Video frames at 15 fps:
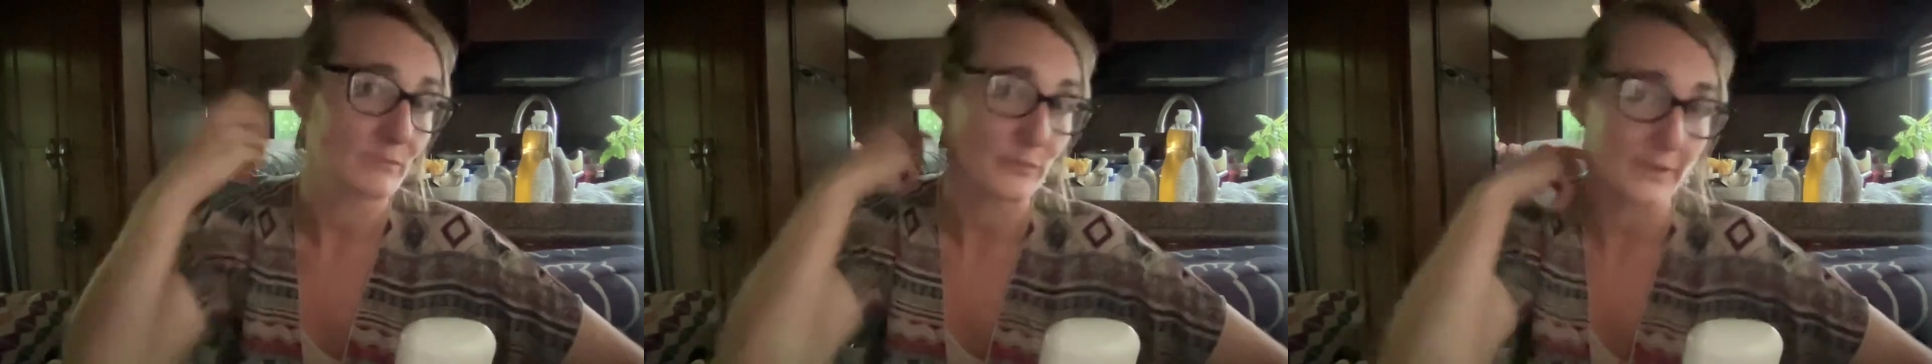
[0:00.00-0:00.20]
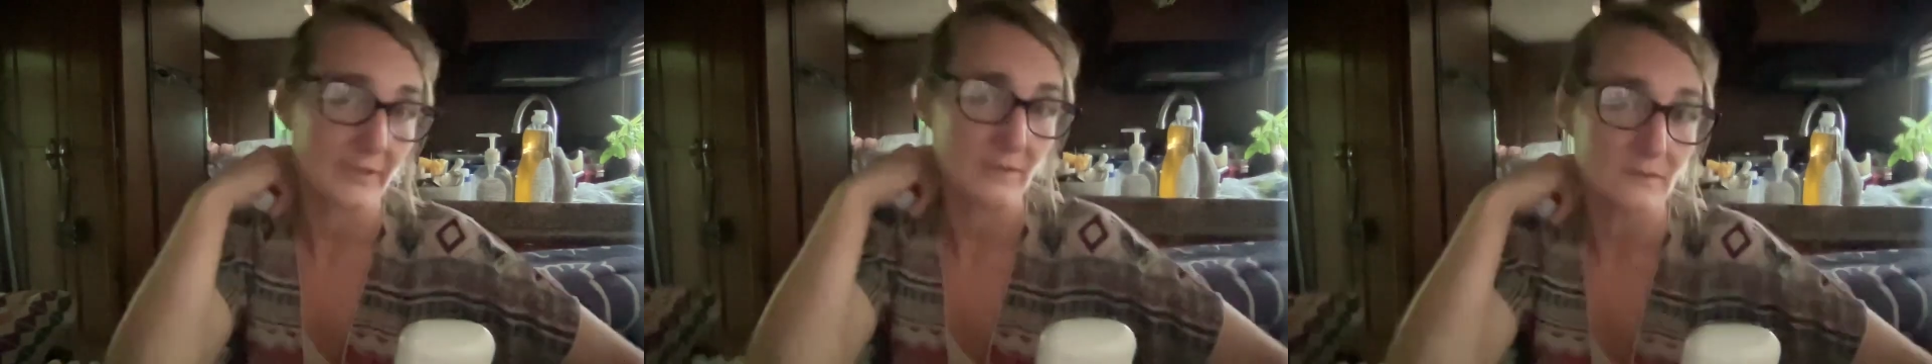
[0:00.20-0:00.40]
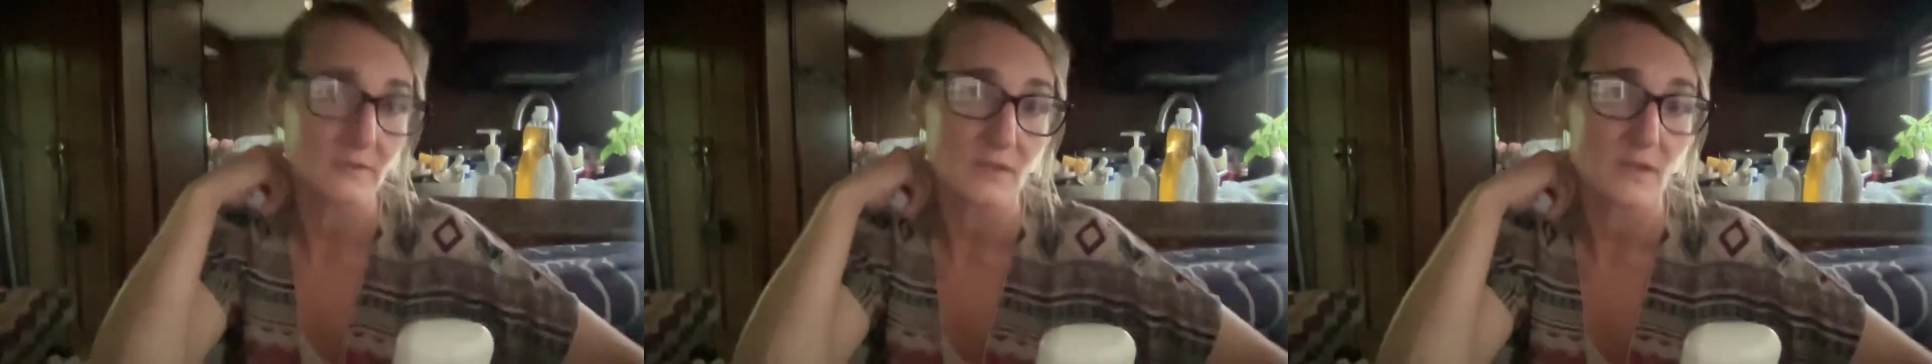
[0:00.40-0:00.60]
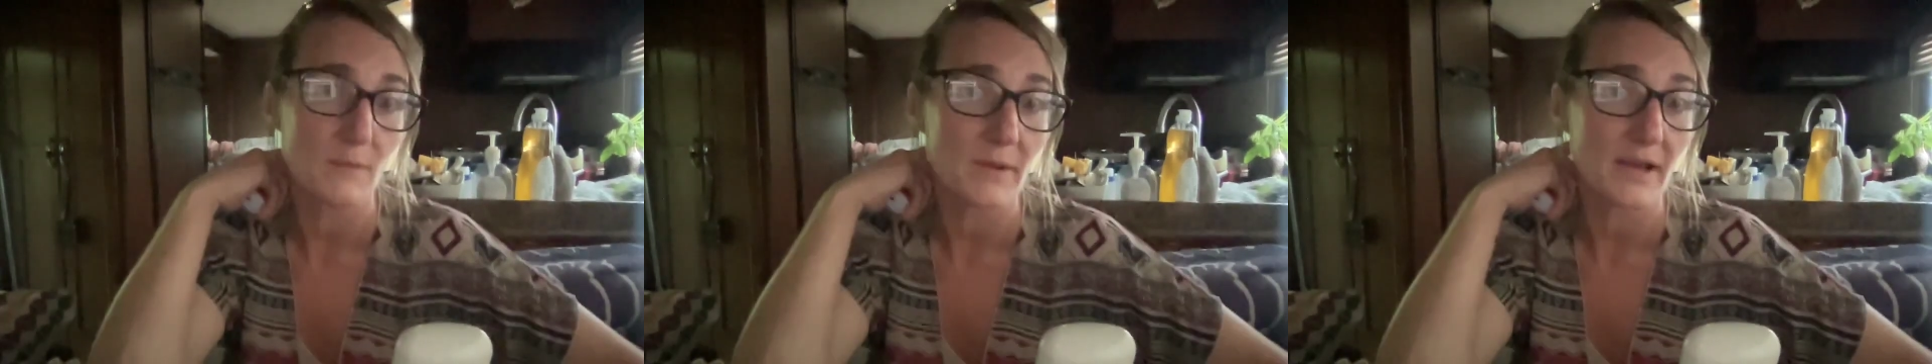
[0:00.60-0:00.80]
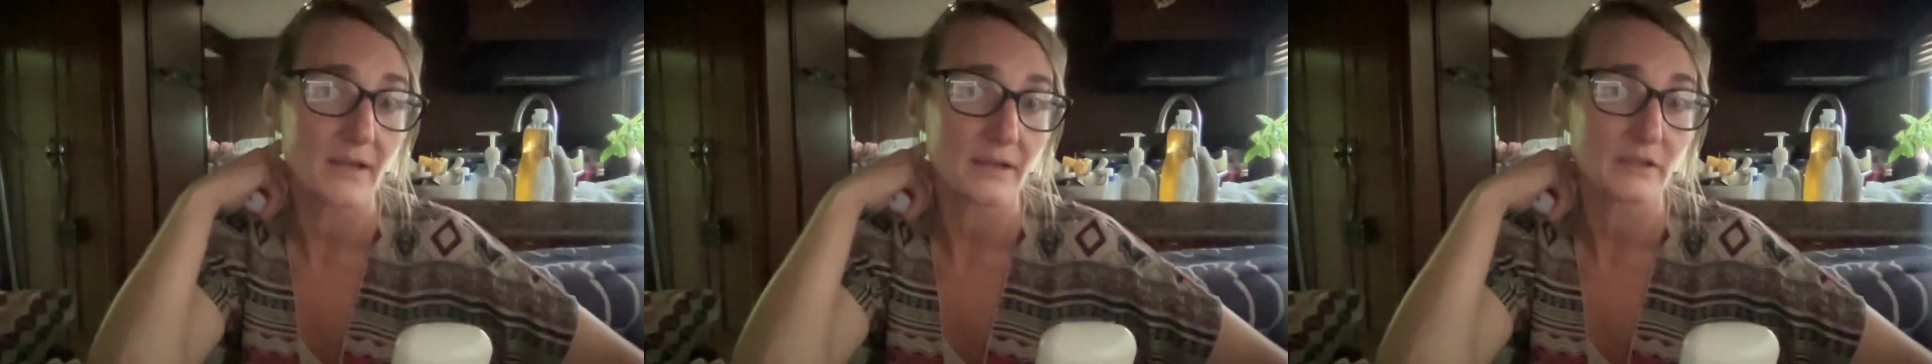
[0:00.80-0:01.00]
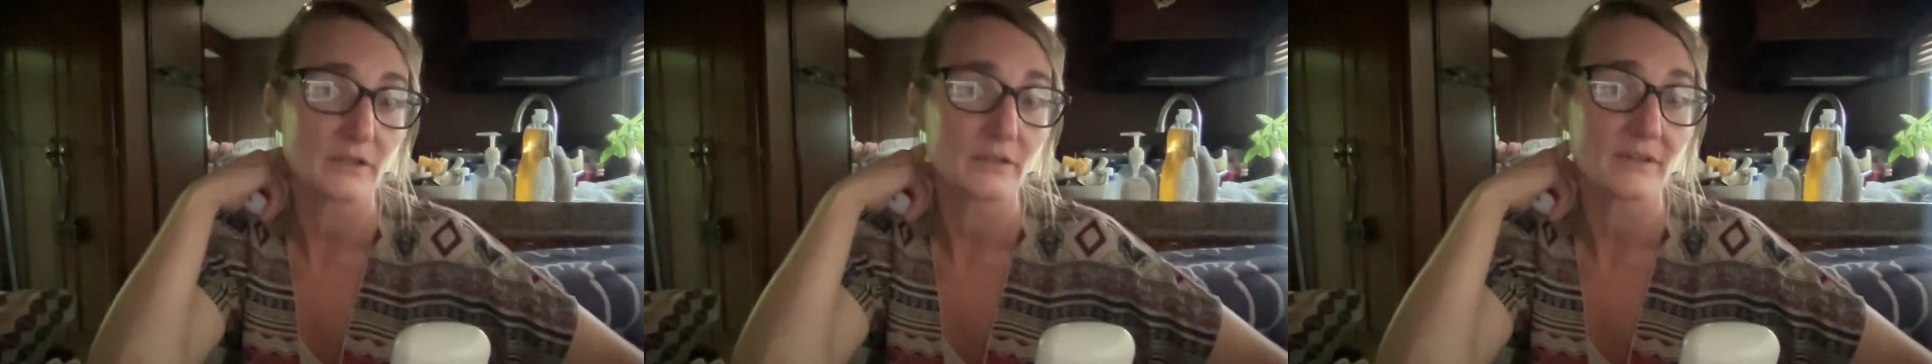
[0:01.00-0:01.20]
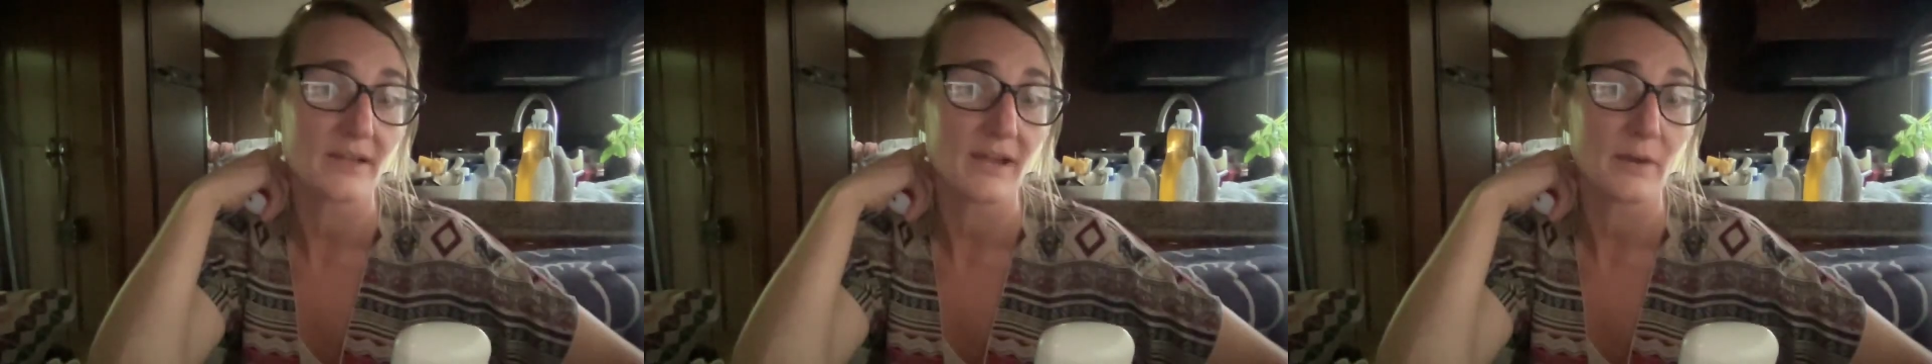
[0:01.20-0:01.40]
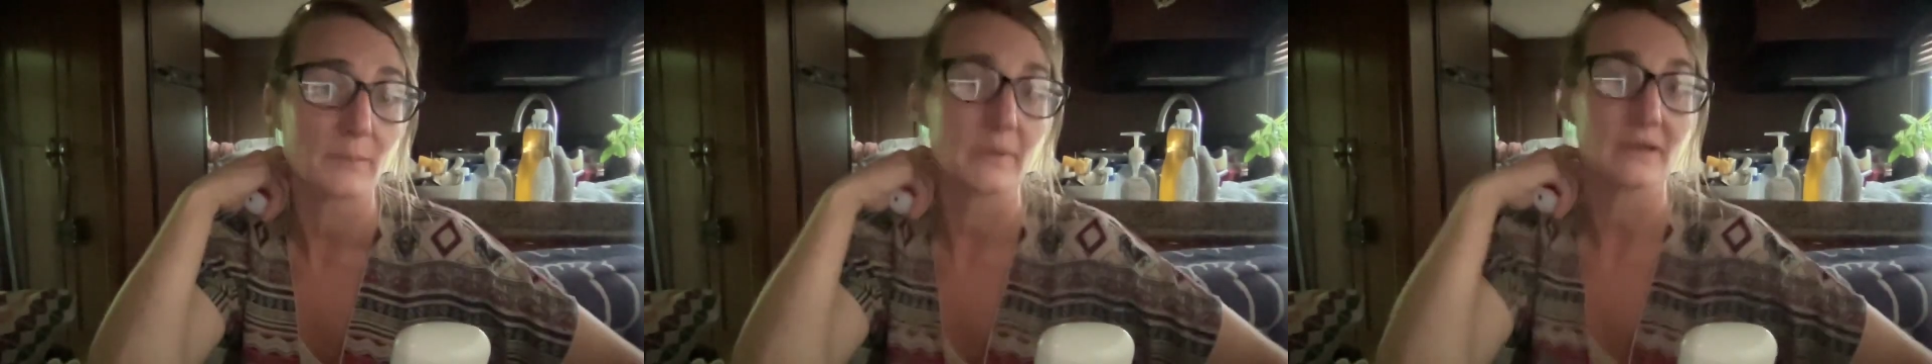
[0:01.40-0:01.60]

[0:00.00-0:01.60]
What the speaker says: prickles on the back of your neck,